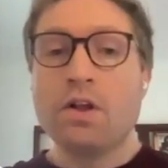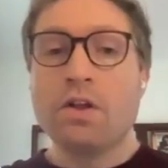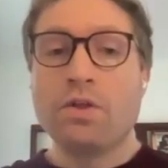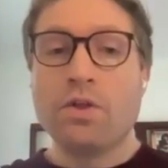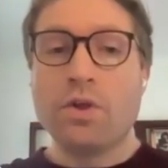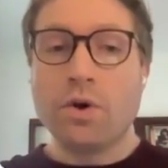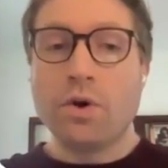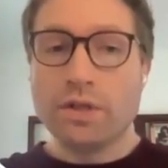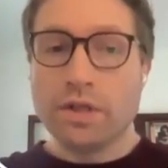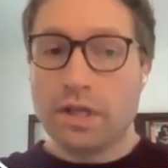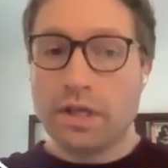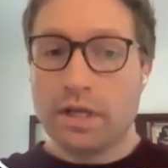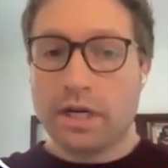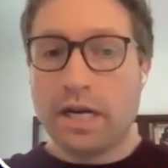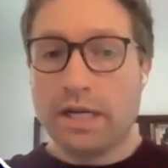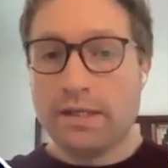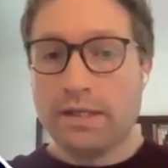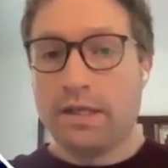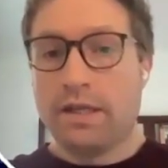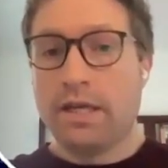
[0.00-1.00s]
Those are the
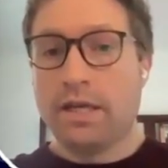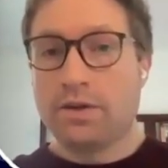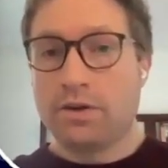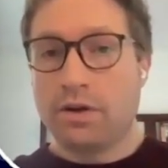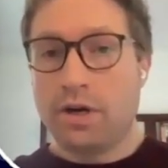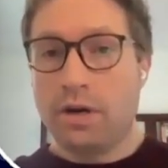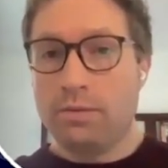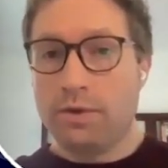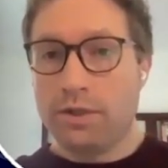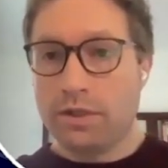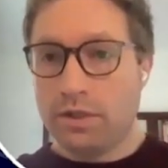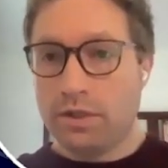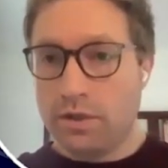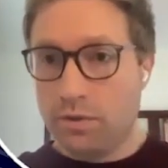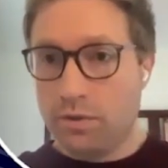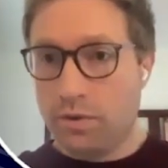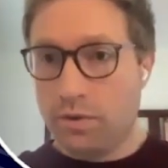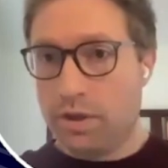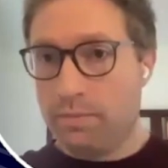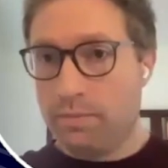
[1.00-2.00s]
kinds of things you're able to
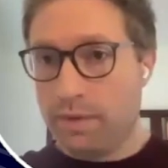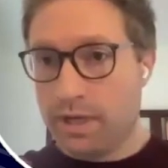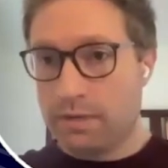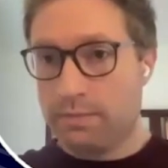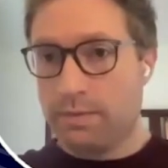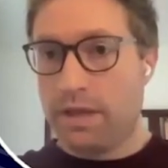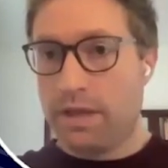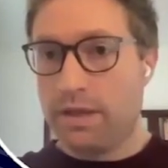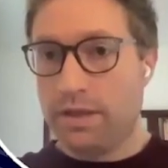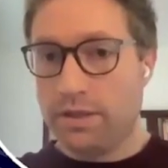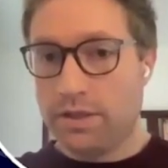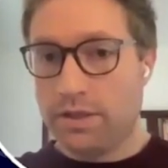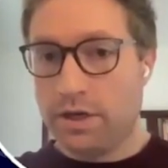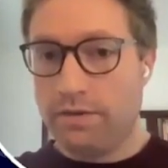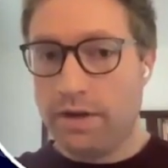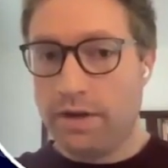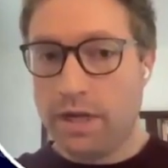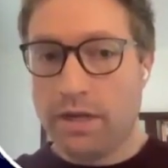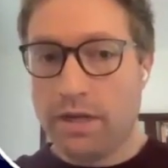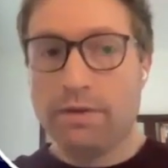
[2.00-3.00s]
with a mixed method
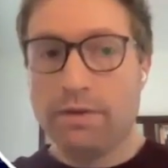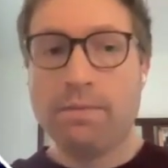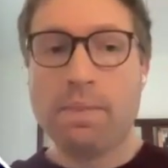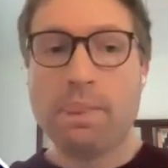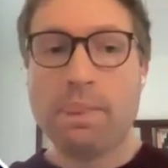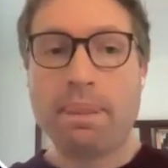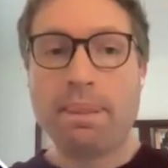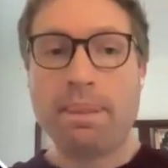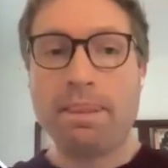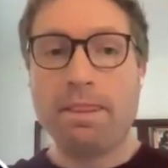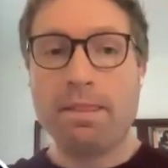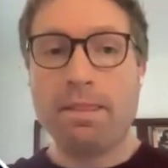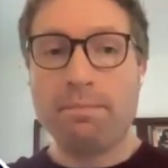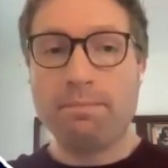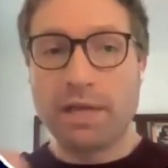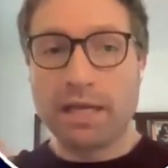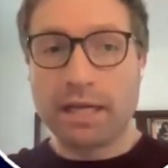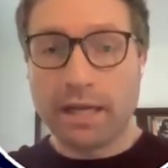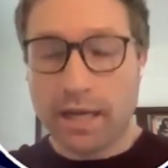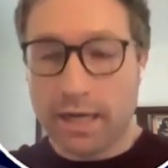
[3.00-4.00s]
survey
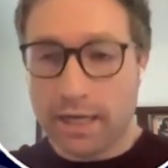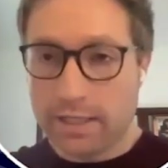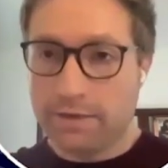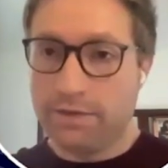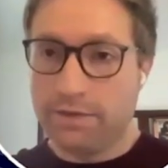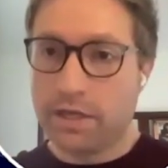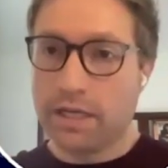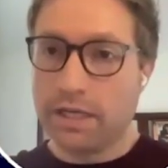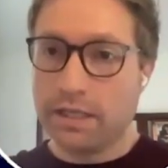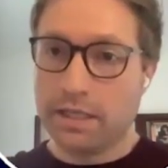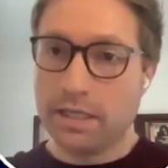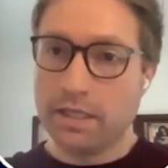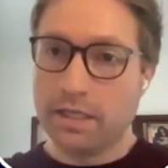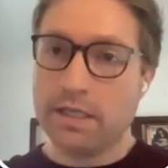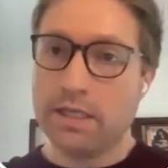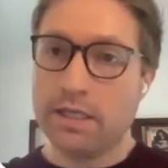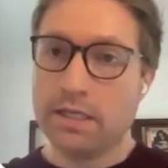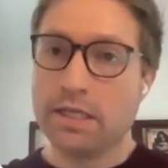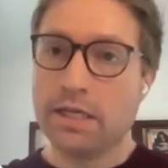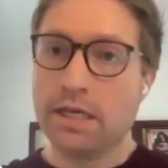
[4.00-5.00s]
because of the
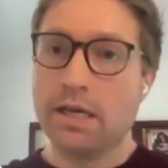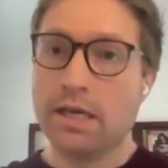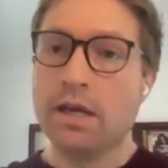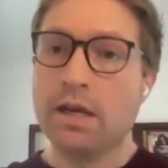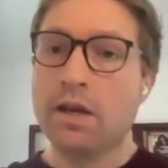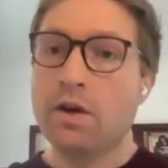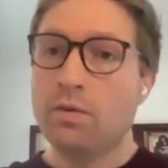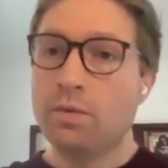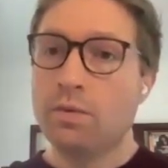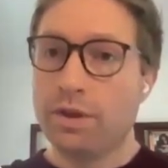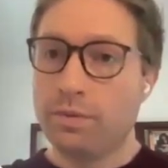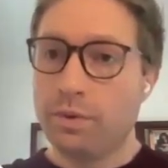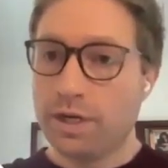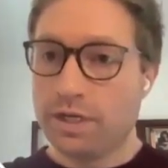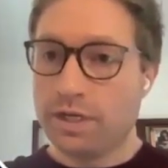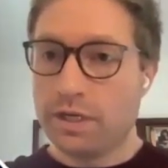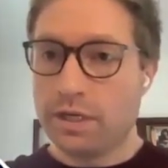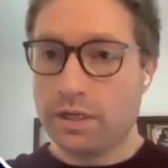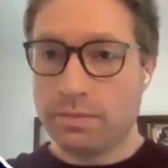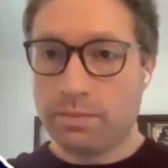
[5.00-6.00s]
consistency with
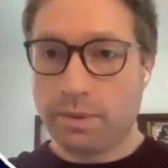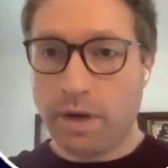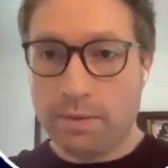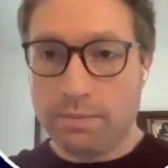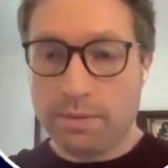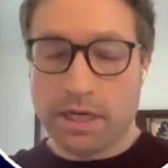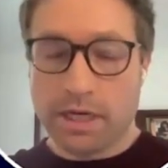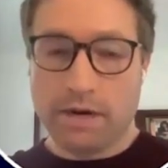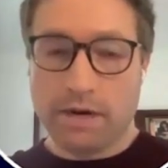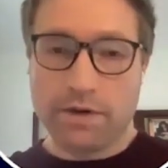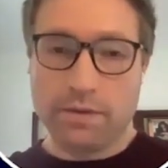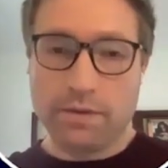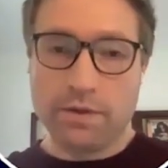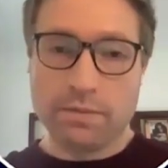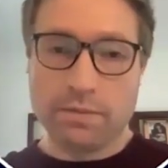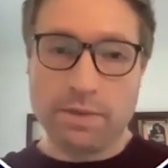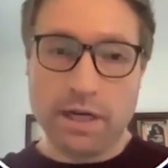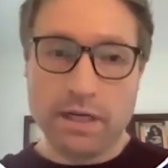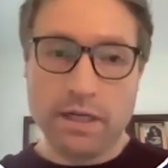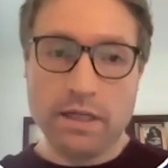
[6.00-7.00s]
which it is prompting every
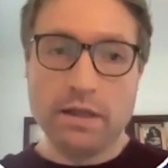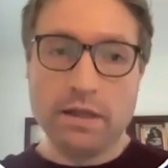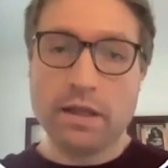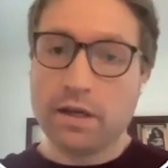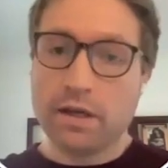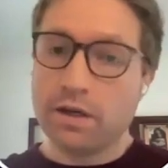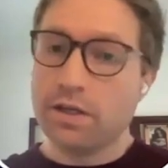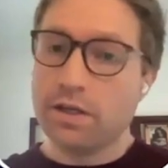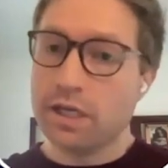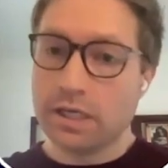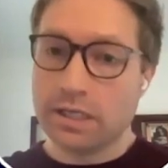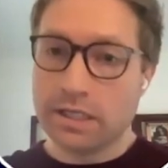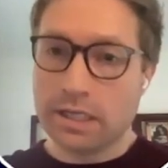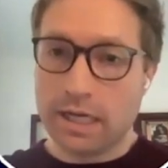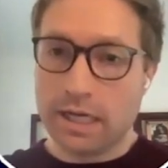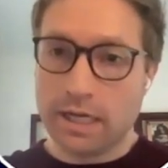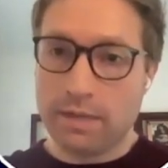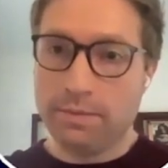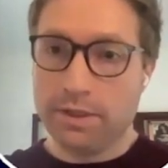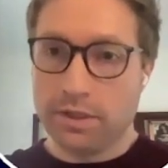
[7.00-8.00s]
respondent that you're just
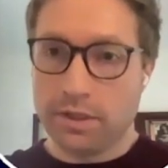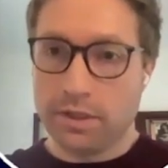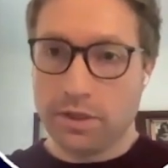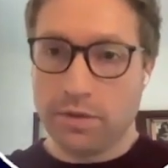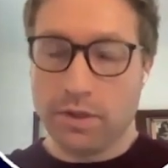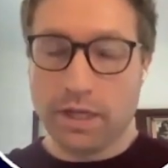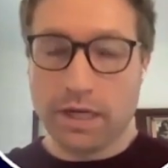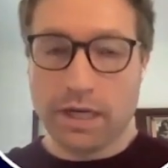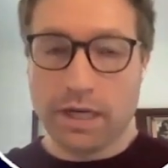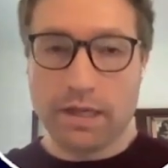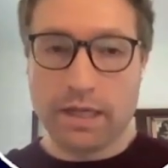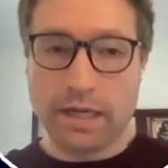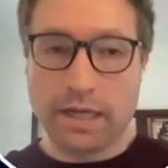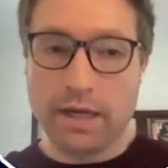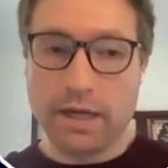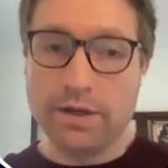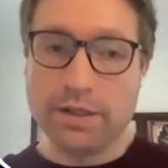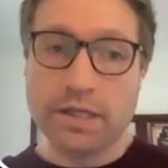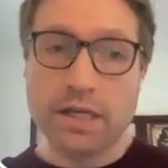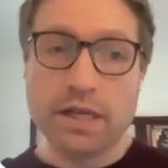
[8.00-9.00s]
not able to do with anything
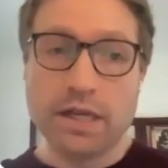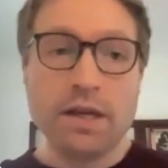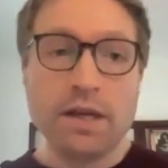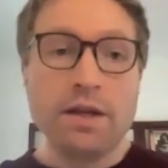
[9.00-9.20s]
else.